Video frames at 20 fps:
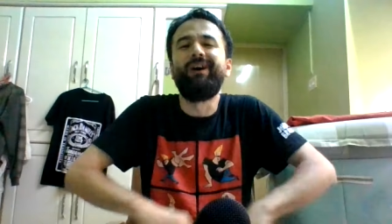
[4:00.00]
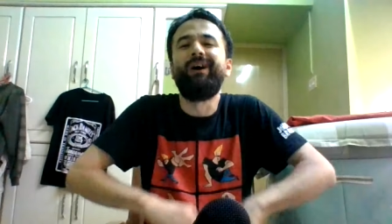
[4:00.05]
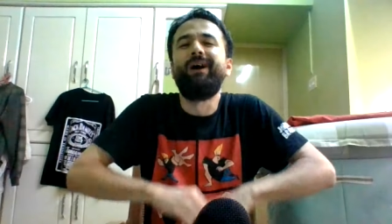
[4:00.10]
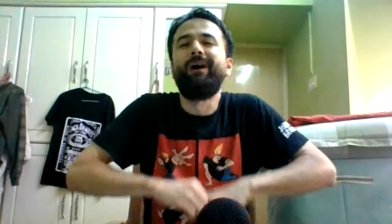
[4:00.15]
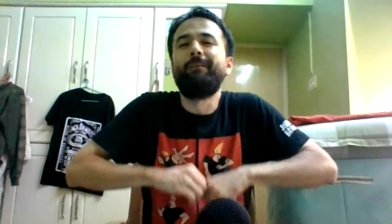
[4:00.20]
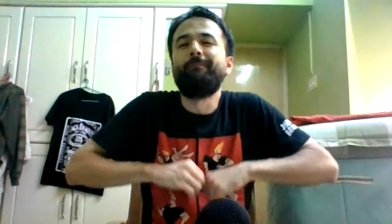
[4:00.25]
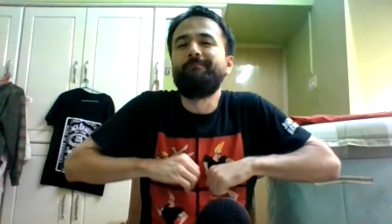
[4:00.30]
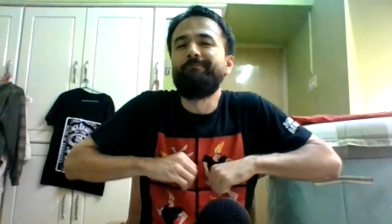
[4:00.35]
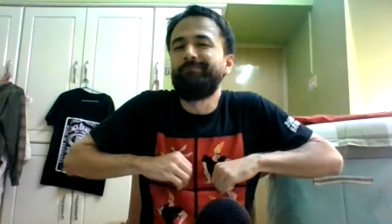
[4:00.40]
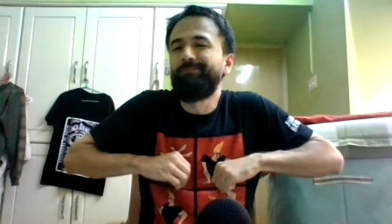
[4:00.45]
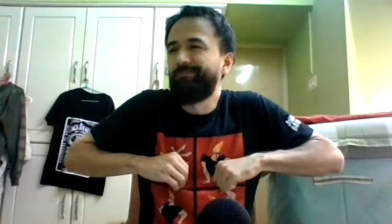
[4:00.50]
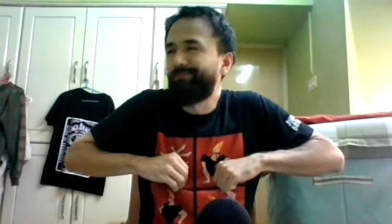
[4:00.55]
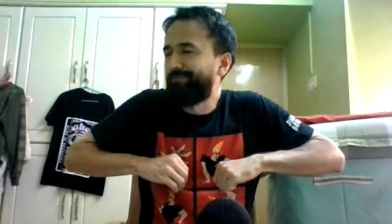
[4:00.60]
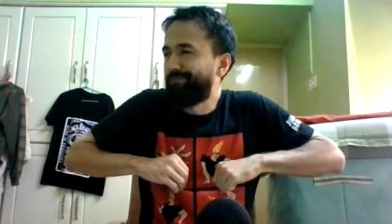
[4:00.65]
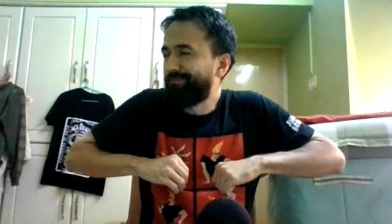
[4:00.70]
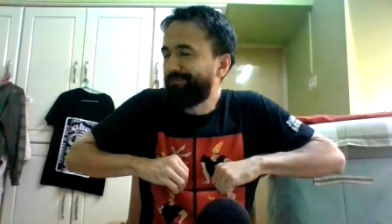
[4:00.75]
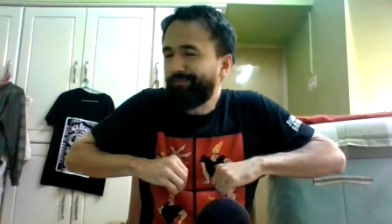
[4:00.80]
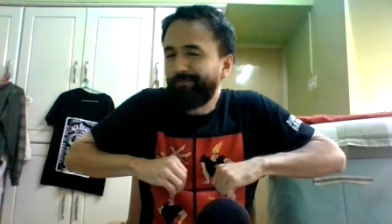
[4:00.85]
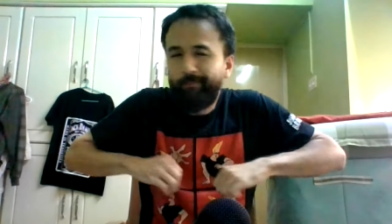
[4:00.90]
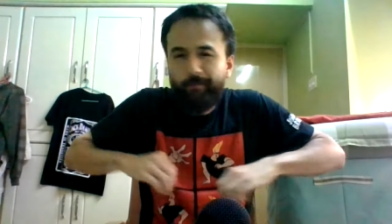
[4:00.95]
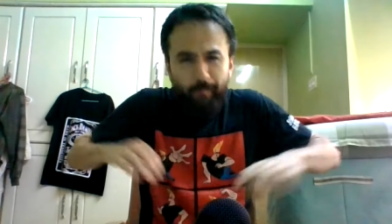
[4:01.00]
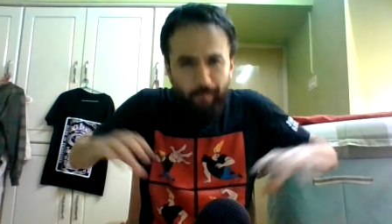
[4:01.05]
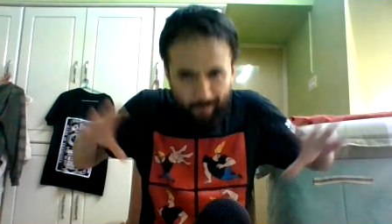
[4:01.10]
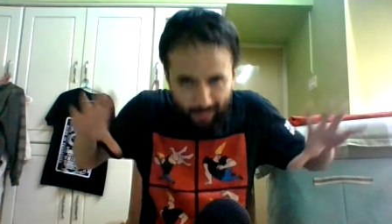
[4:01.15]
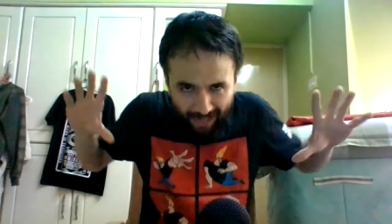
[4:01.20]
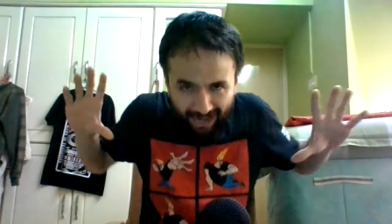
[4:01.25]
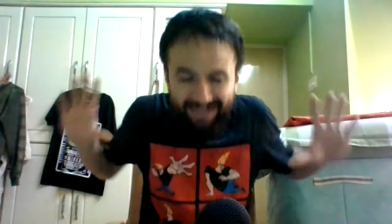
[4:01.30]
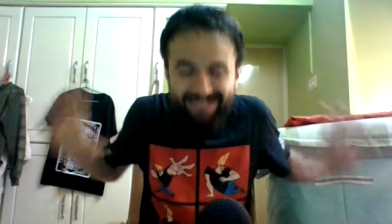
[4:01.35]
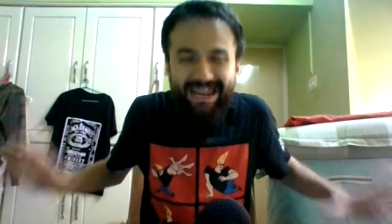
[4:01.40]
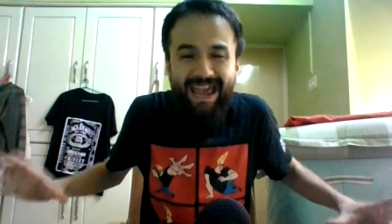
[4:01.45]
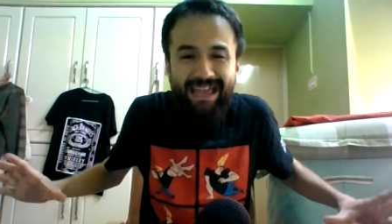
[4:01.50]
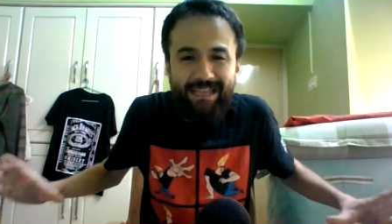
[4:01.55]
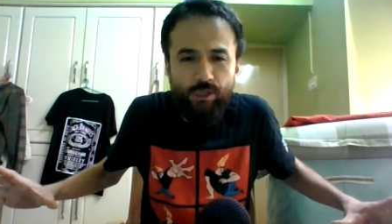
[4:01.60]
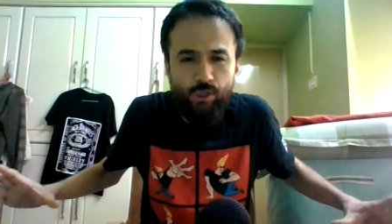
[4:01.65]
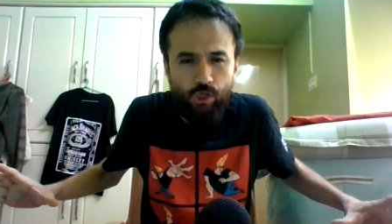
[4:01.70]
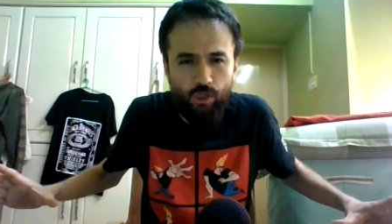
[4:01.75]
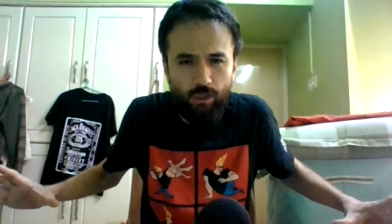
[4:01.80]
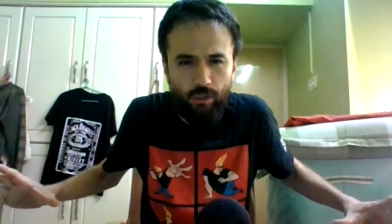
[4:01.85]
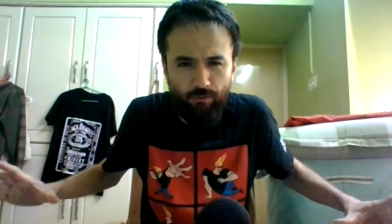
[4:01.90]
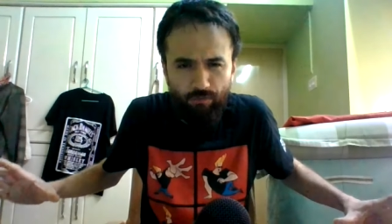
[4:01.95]
um,
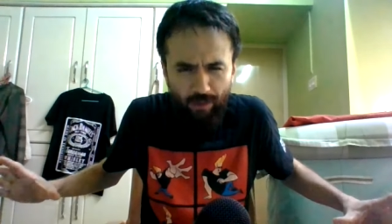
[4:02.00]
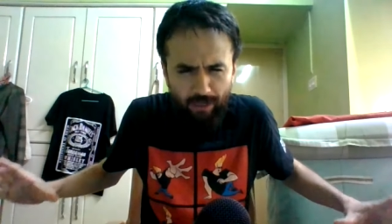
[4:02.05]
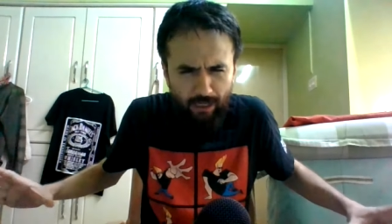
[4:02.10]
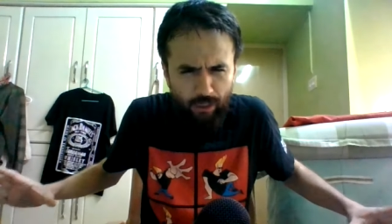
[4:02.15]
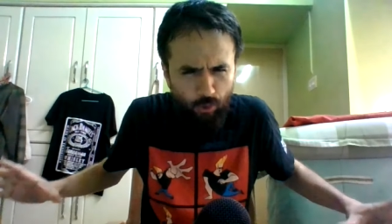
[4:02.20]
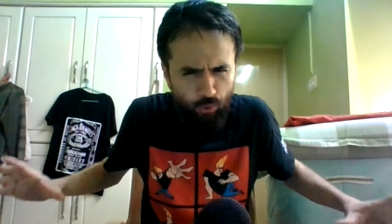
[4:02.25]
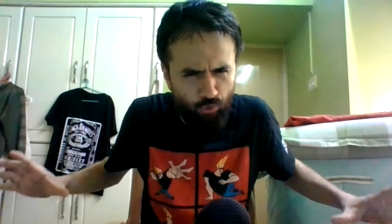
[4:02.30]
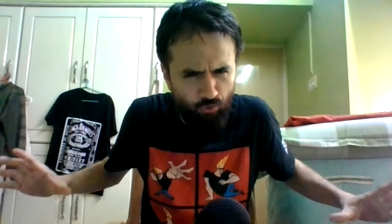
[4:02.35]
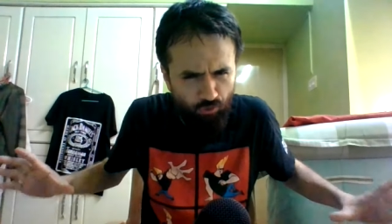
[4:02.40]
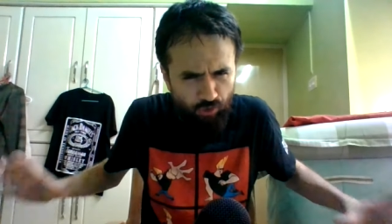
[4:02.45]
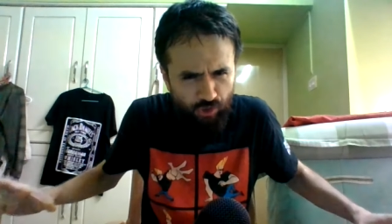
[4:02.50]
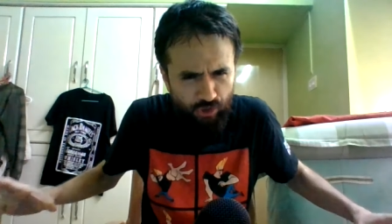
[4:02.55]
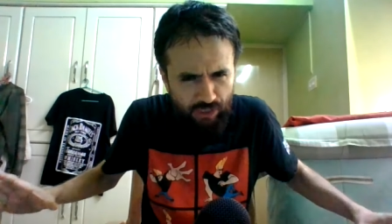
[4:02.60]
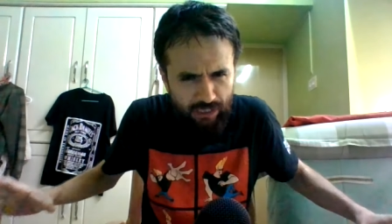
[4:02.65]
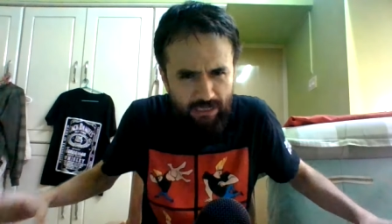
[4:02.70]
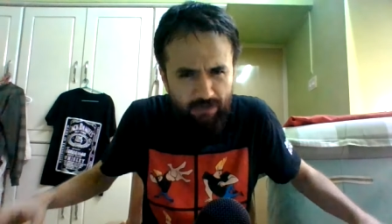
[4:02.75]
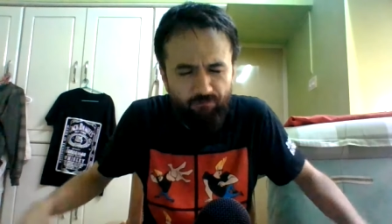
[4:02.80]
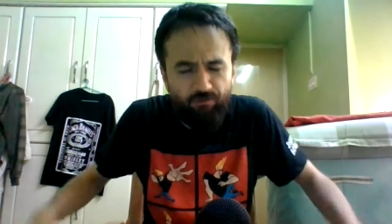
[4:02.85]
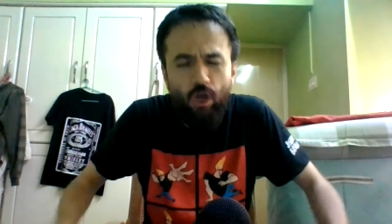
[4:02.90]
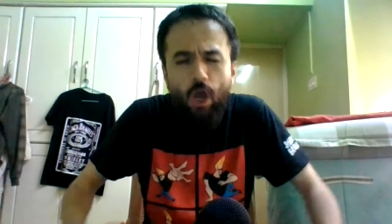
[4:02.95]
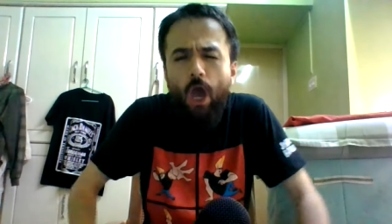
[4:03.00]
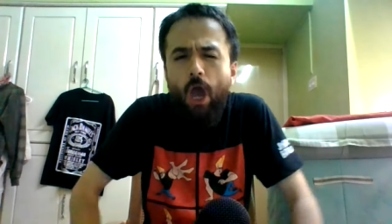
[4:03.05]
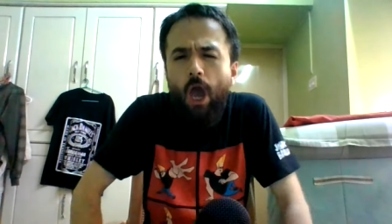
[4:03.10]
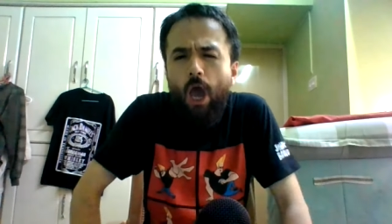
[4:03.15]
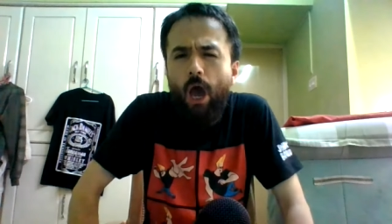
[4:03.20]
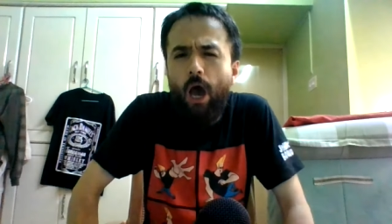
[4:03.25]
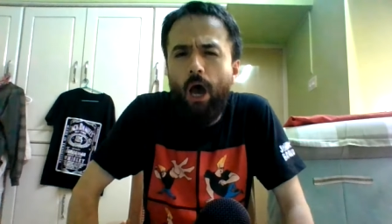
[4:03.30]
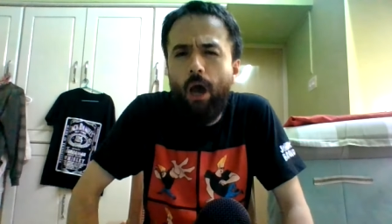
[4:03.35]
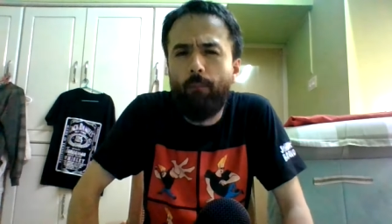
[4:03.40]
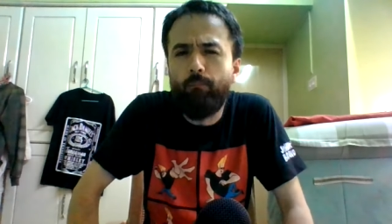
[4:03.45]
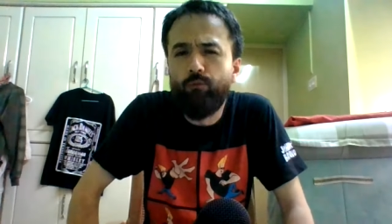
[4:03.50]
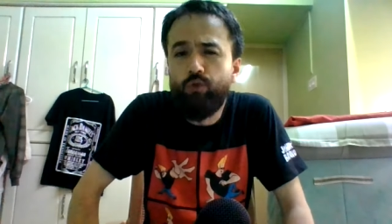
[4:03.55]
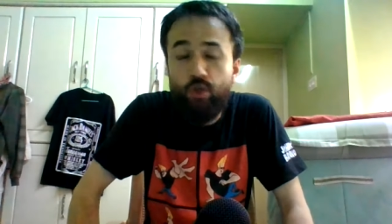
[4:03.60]
attention that it has received um,